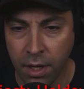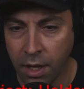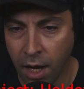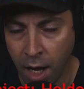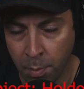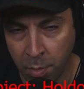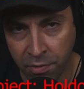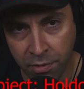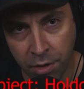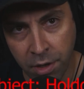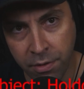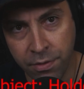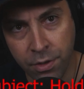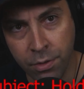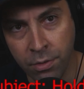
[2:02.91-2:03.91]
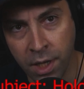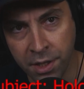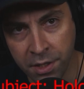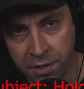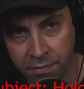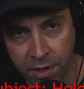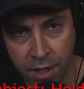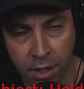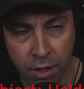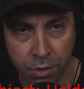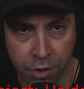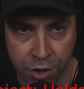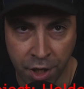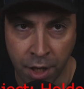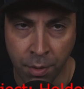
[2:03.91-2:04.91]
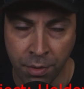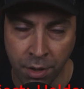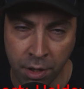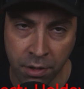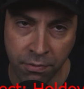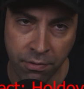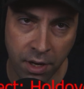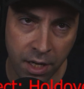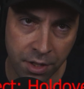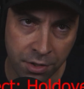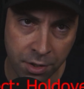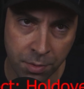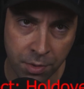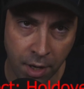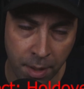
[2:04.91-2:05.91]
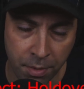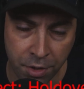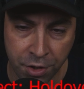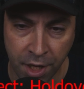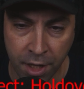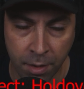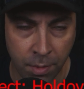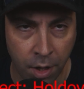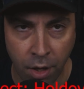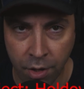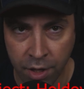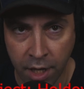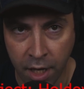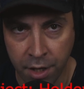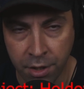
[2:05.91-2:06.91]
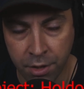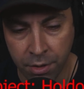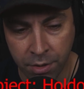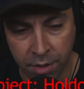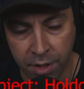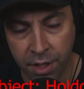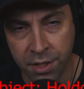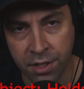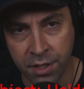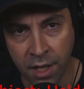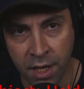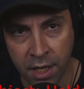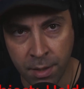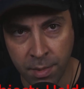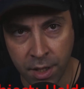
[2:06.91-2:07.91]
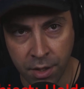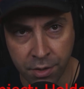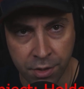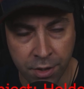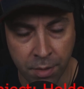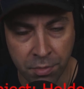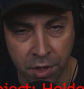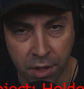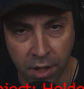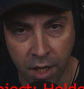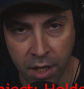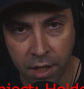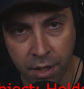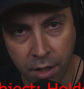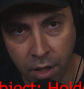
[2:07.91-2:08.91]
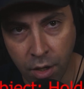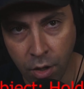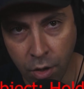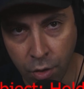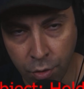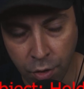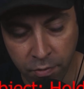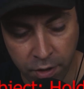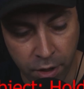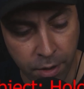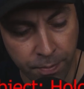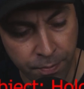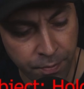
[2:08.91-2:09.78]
I prefer if you like this video, share it with all your friends, subscribe to the channel, but all you got to do is send that email, subject line holdover.